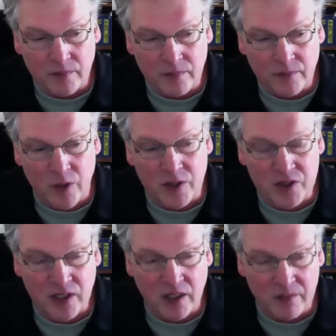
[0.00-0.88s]

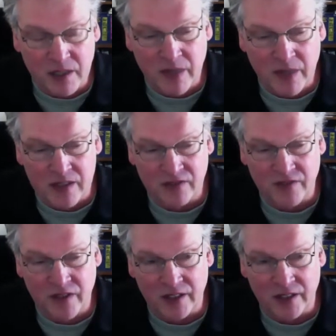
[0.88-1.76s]
focusing on minimizing
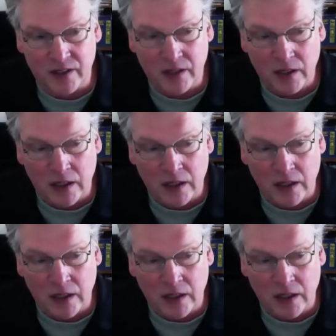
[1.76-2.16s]
failure,